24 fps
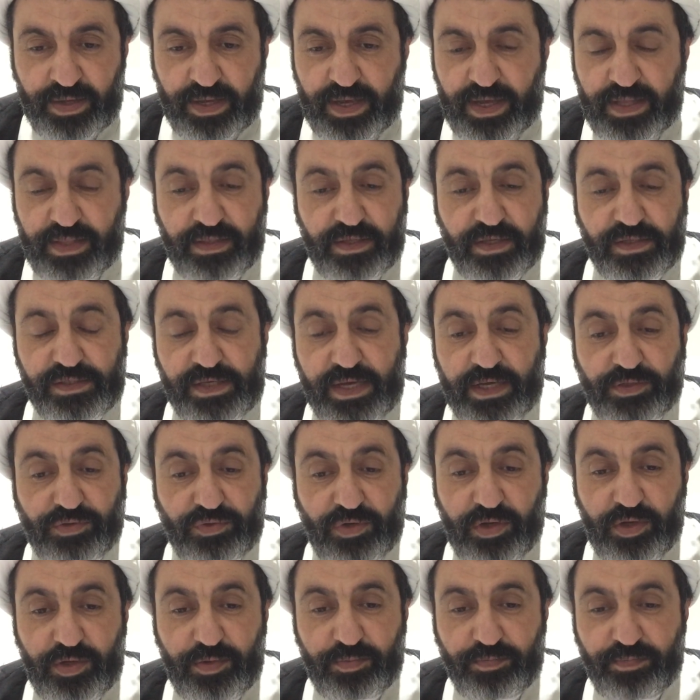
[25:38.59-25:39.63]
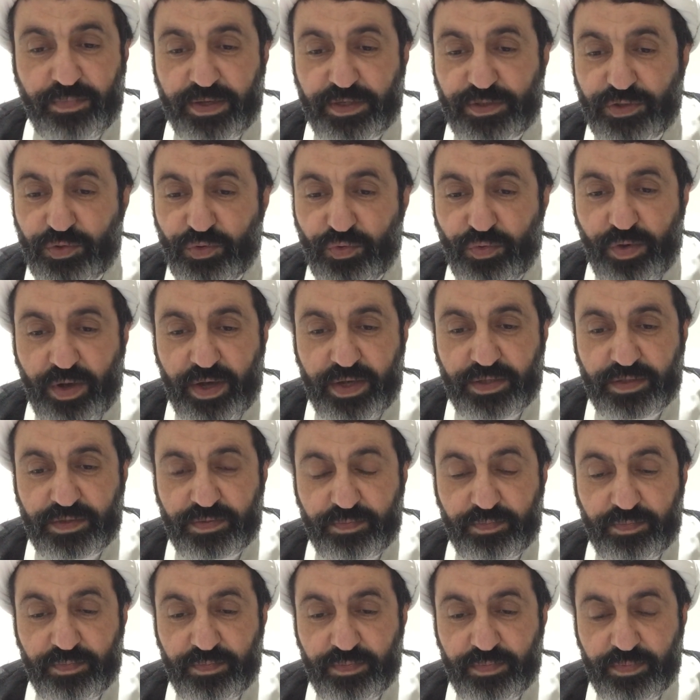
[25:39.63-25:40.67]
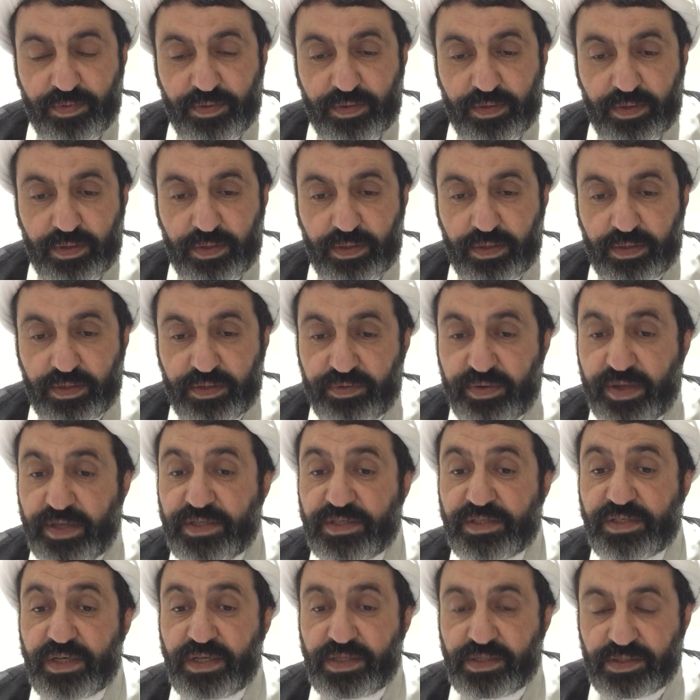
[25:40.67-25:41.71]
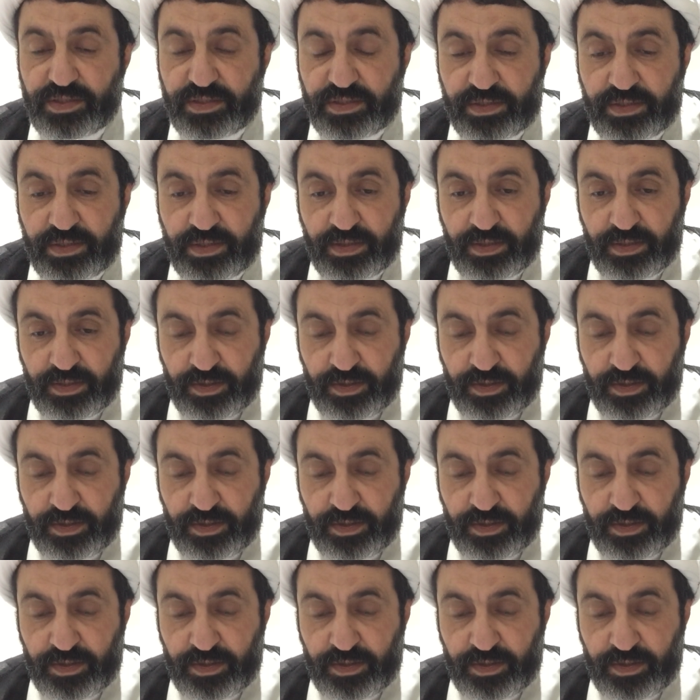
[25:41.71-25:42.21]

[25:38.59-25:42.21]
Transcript: And this actually makes quite uh, great sense